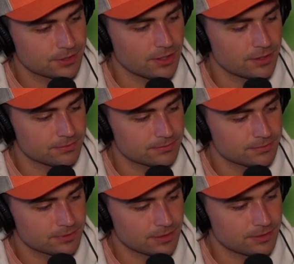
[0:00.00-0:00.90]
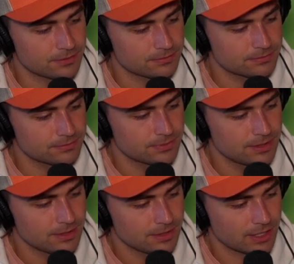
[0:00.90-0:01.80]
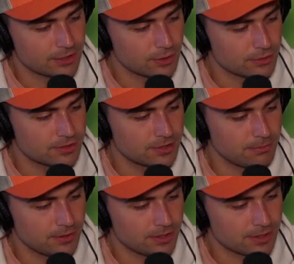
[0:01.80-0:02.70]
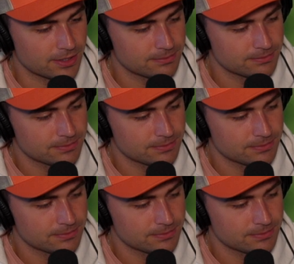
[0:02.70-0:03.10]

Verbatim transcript: sorry, sorry to, I closed the book.